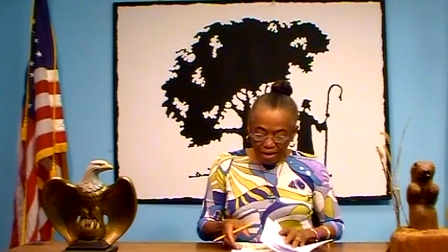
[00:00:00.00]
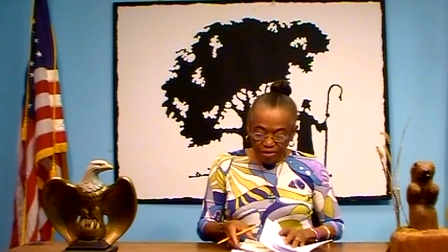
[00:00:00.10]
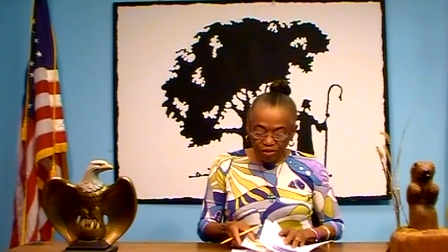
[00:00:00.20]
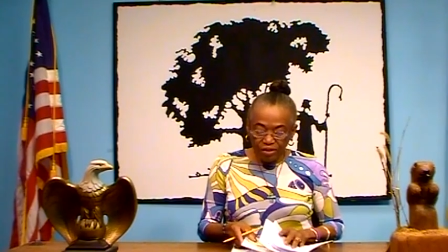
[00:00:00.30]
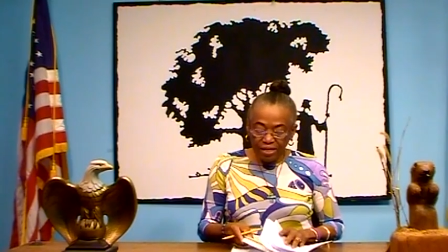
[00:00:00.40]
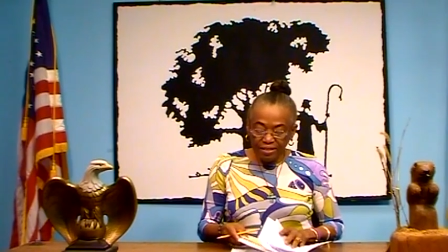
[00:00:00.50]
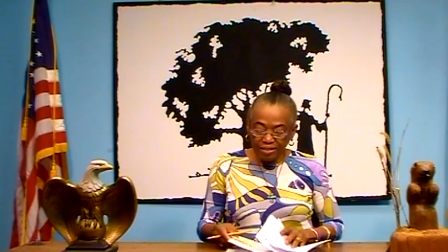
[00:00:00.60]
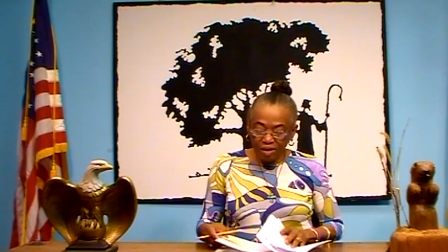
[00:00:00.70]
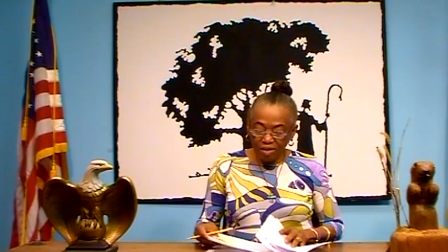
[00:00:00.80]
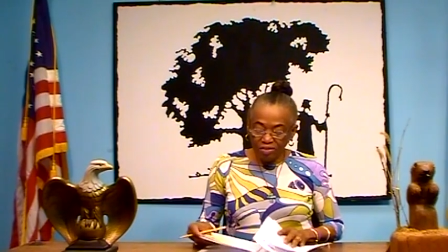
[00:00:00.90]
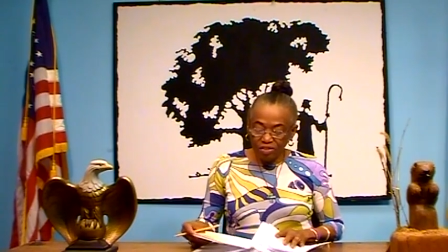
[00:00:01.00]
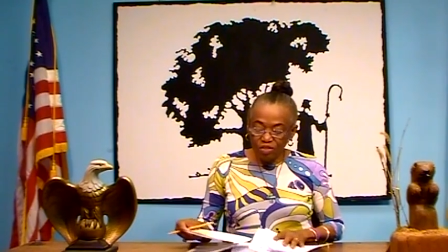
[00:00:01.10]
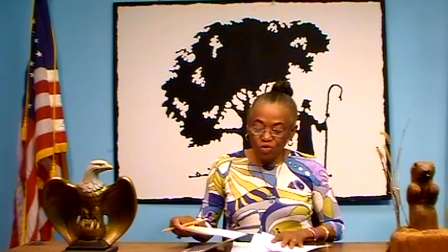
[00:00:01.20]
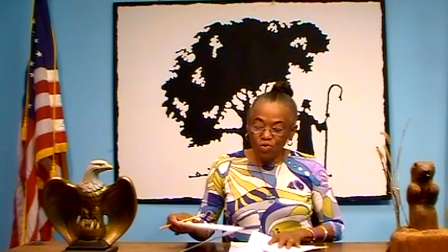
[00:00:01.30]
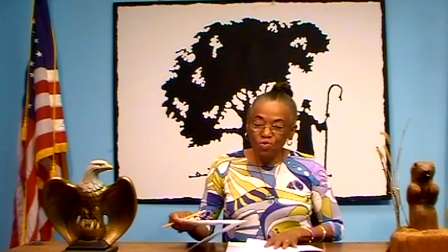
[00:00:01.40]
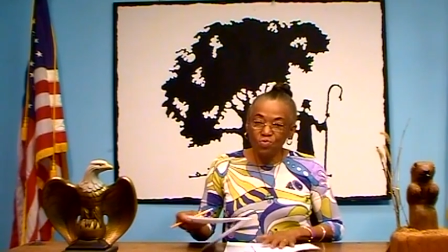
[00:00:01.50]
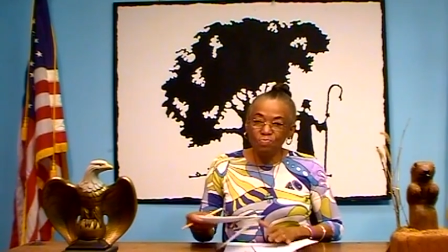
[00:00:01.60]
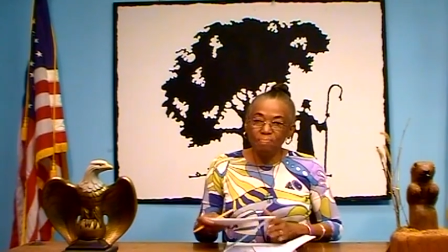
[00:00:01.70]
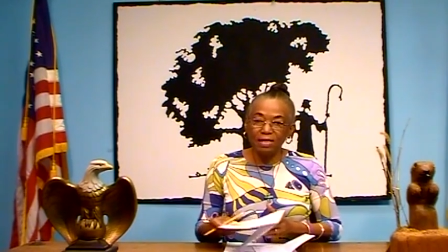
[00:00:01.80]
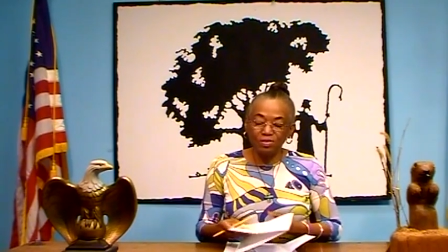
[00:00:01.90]
Today starts a new
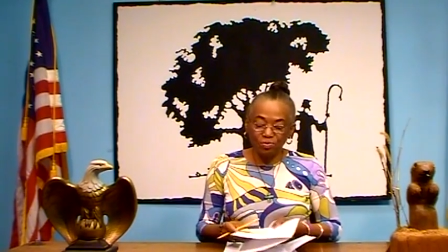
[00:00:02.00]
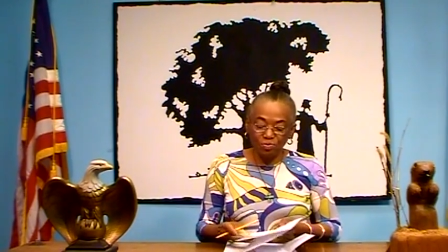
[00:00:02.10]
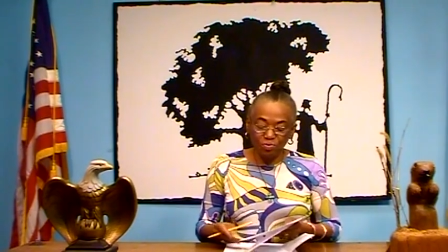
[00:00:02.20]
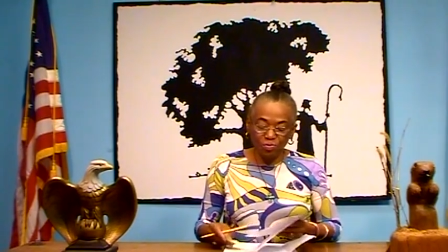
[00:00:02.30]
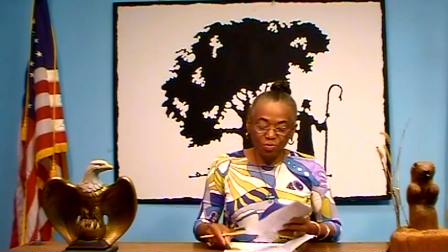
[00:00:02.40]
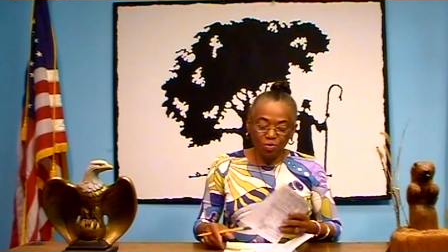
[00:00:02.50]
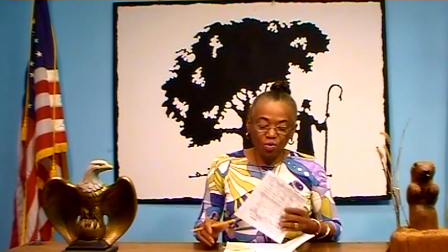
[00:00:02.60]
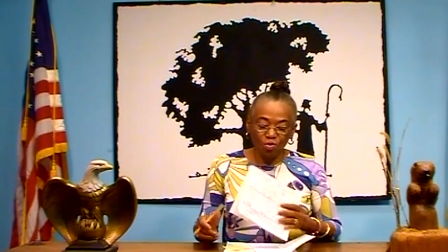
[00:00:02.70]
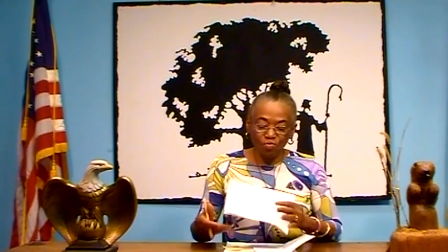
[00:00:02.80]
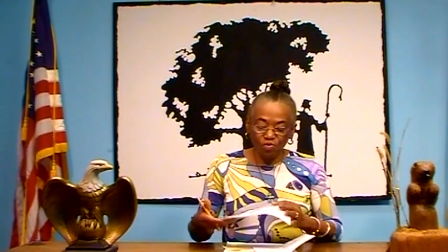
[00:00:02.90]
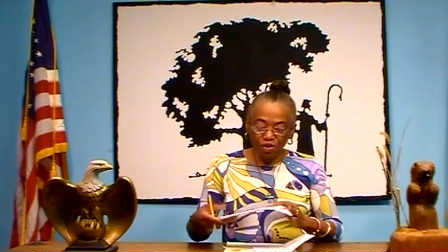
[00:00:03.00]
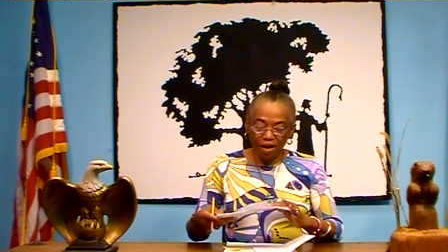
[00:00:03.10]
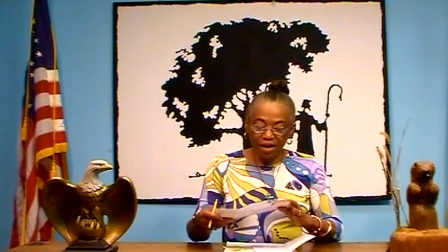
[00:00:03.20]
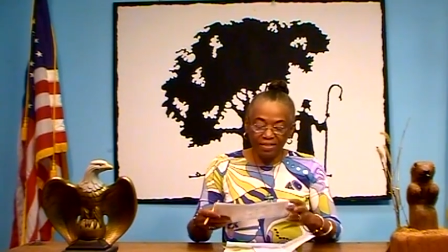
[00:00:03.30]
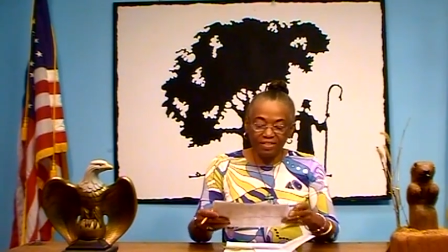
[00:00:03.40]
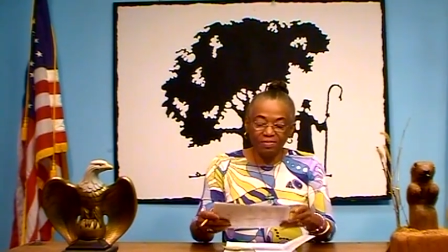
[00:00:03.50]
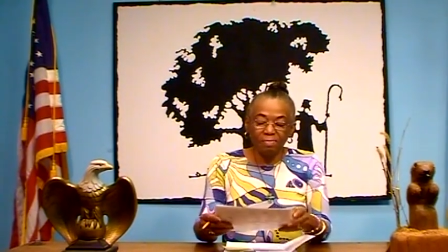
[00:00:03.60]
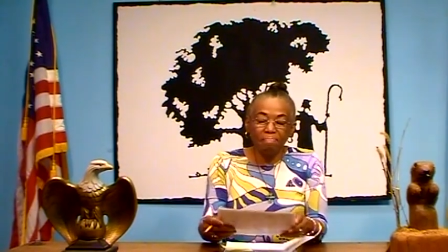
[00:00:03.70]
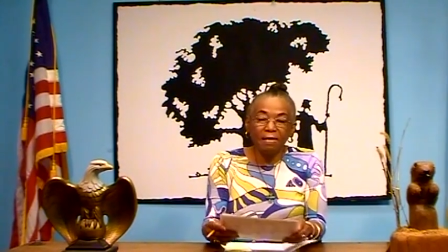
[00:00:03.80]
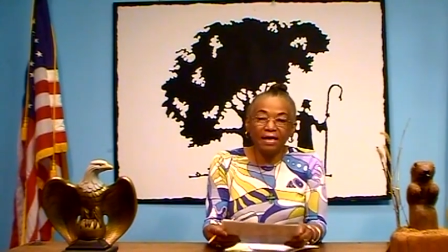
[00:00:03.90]
menu over at the
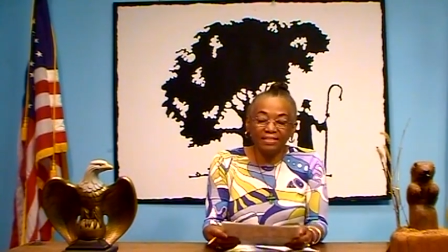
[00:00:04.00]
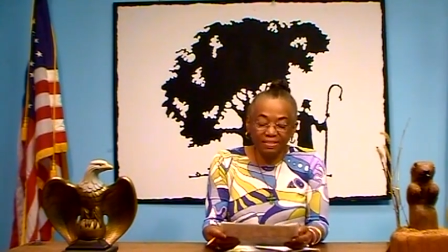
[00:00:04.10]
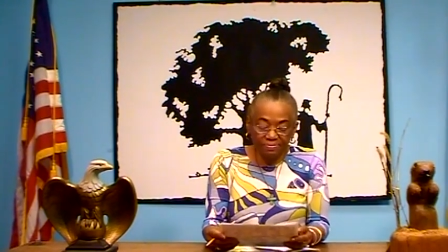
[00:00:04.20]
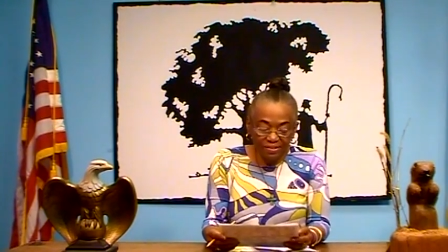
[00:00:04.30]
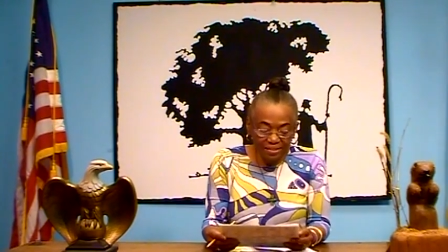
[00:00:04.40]
Maxwell